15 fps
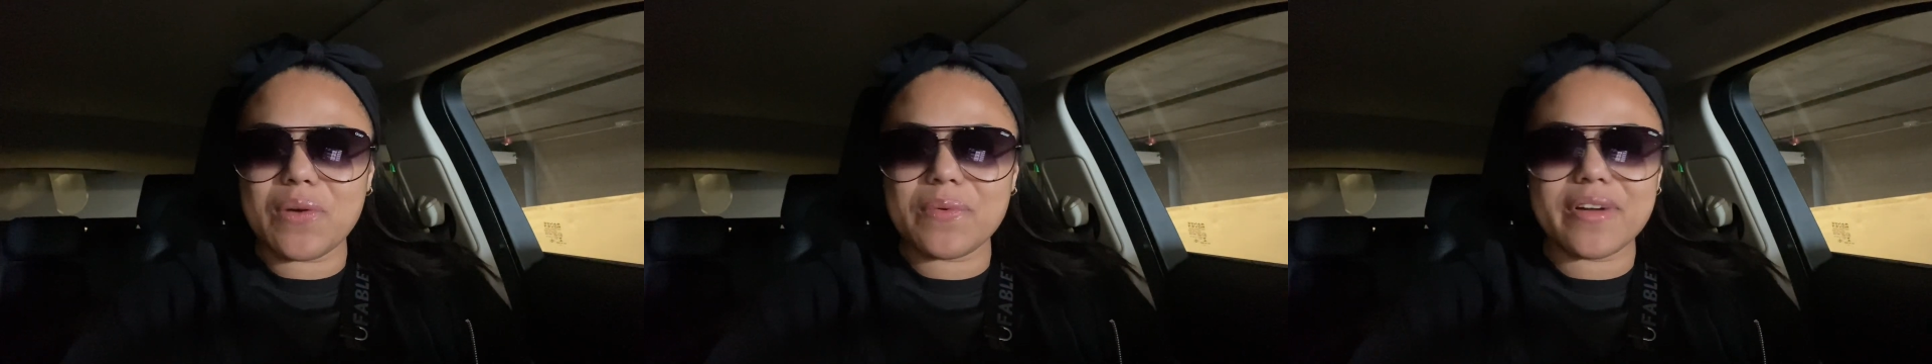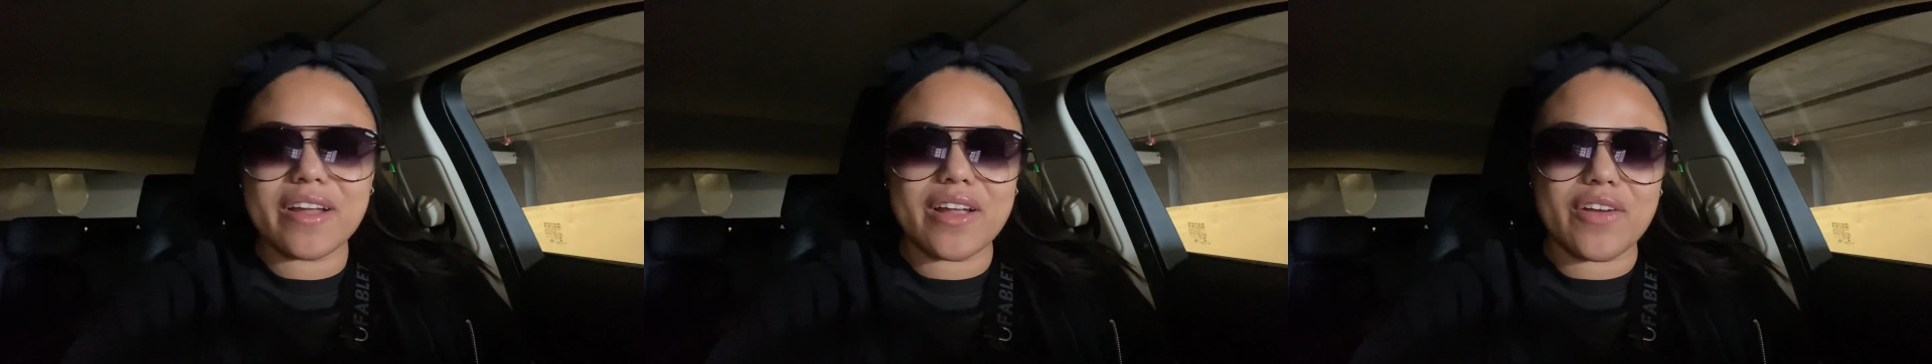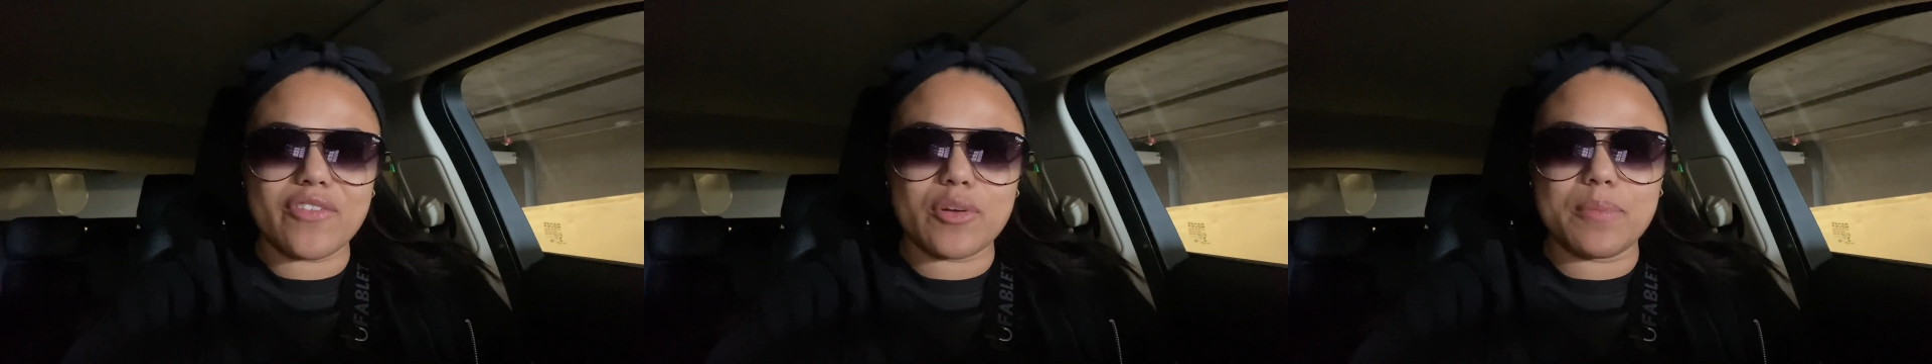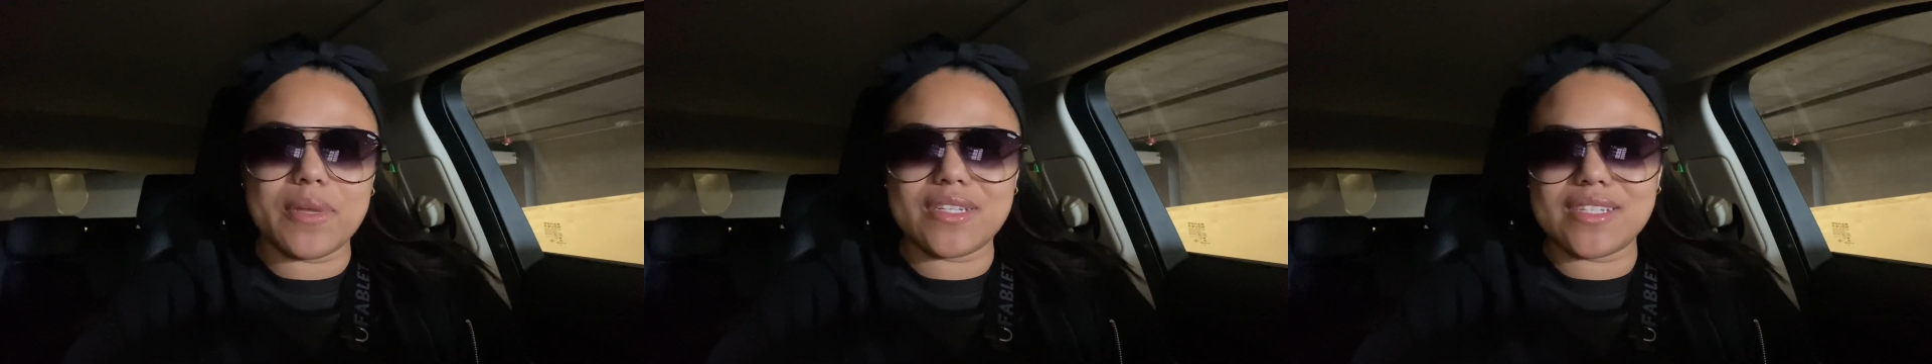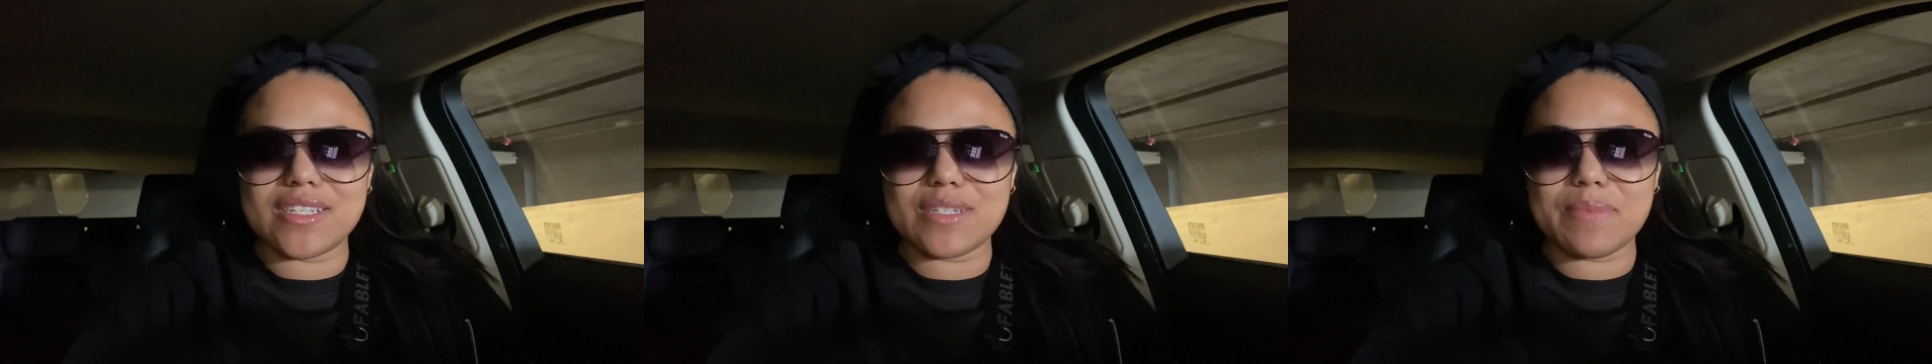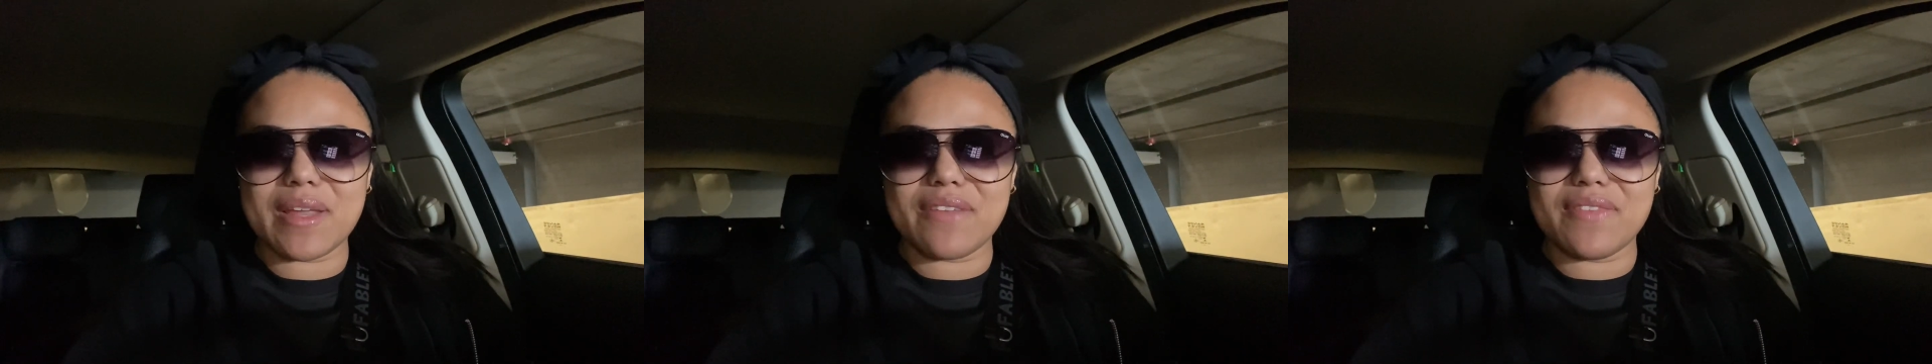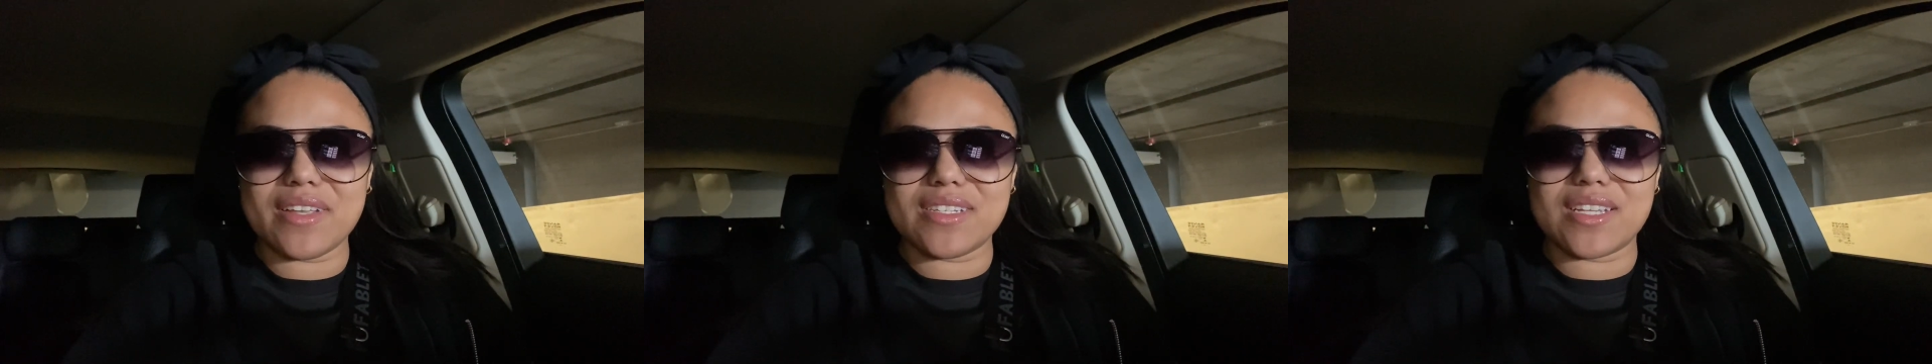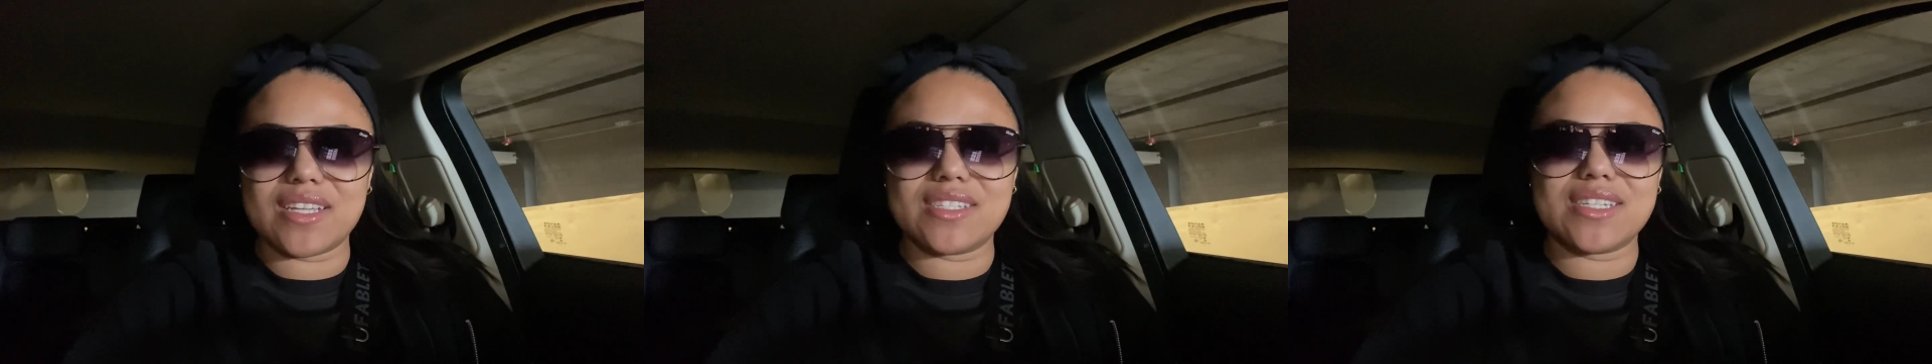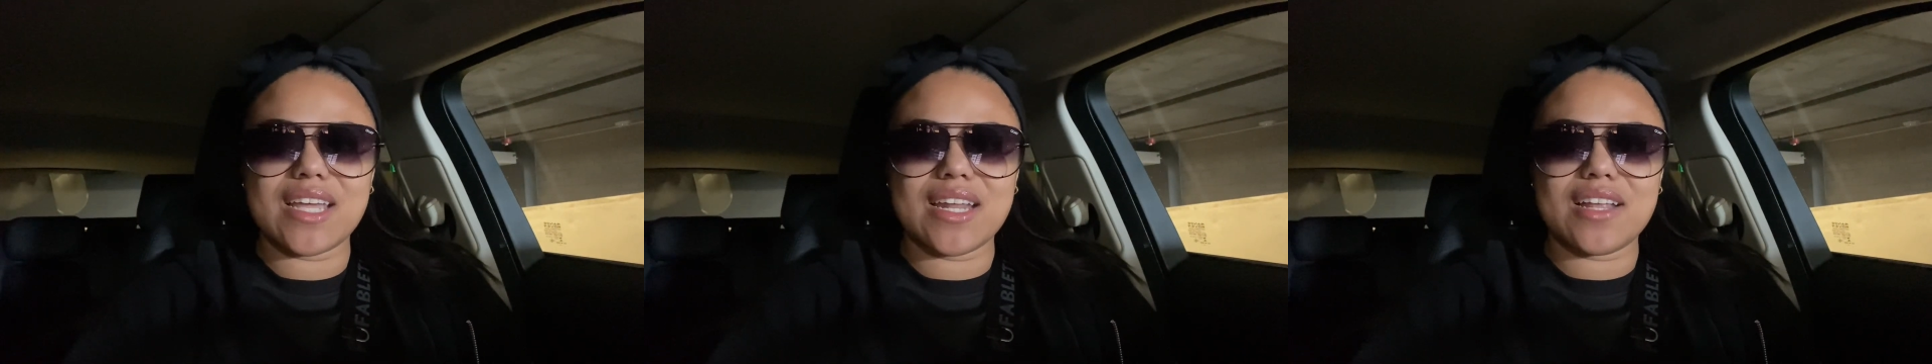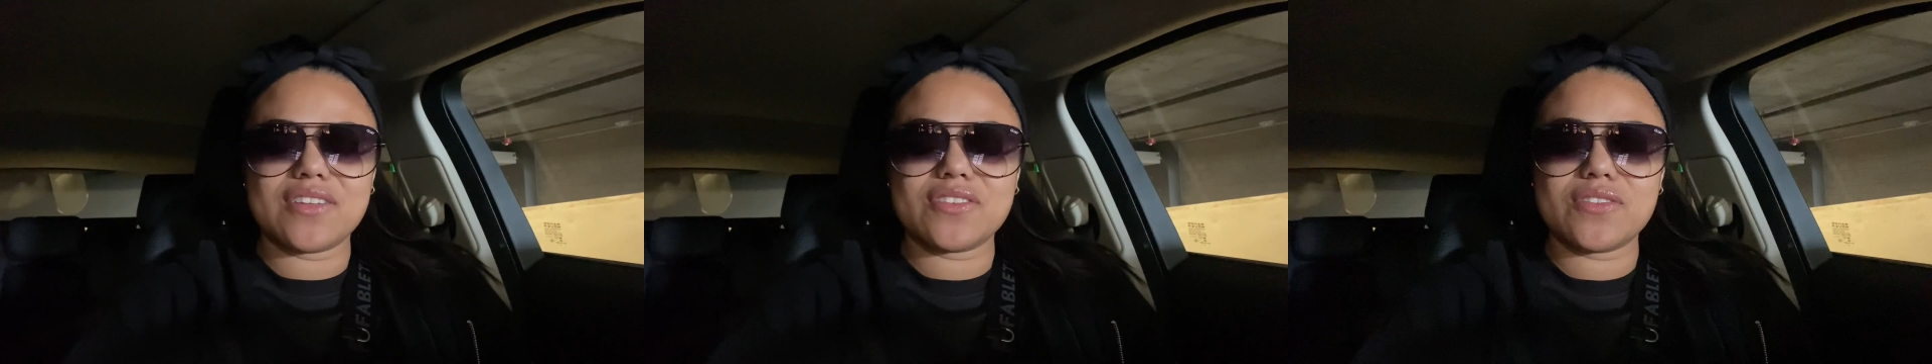where I go over business, manifesting, and
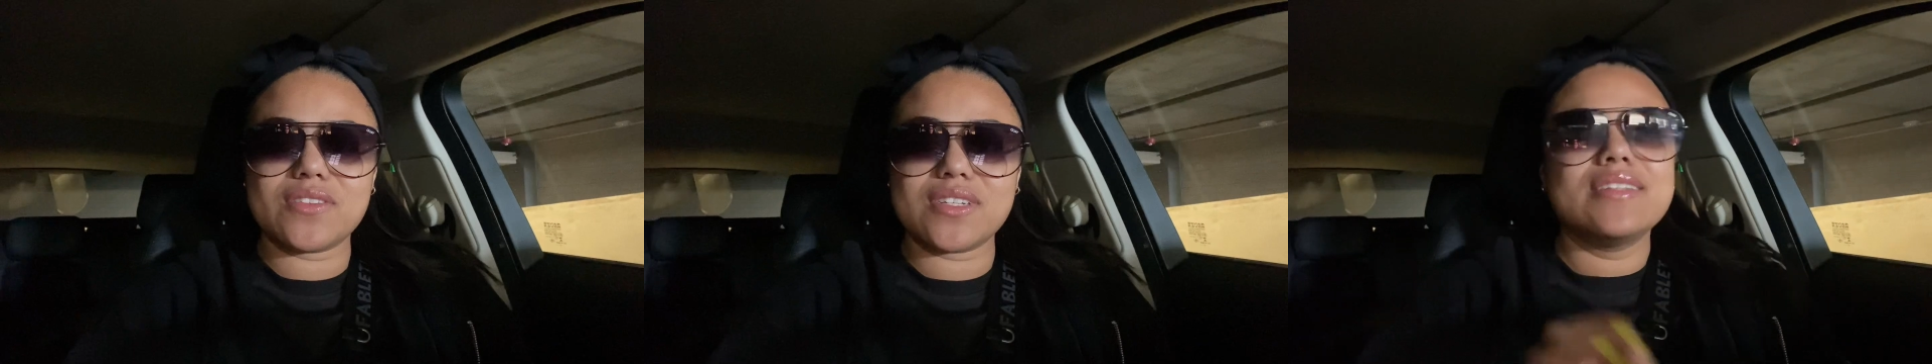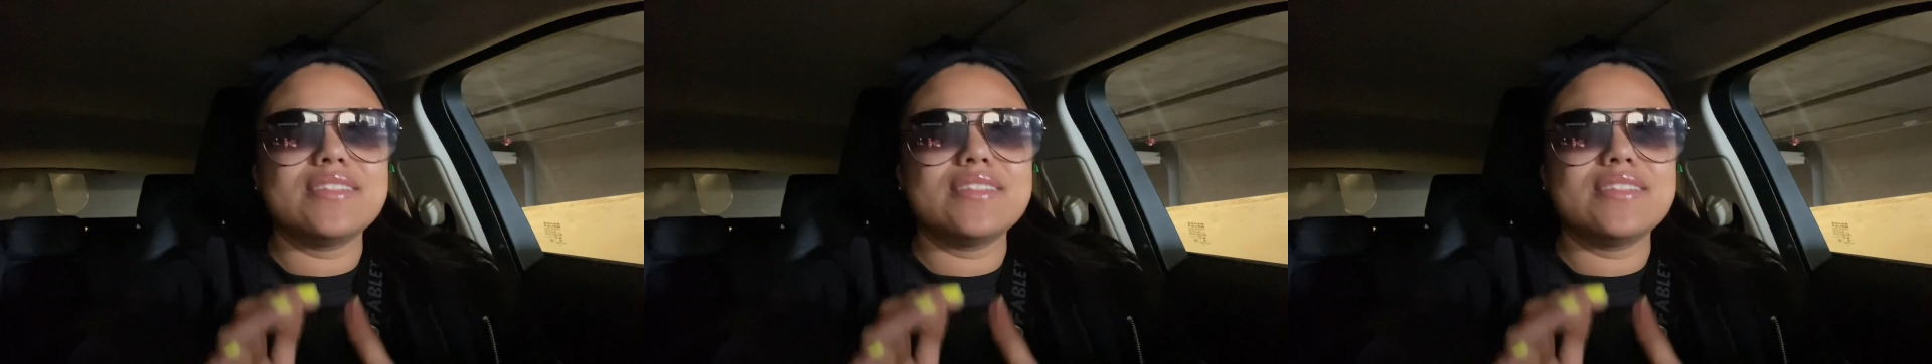side hustles.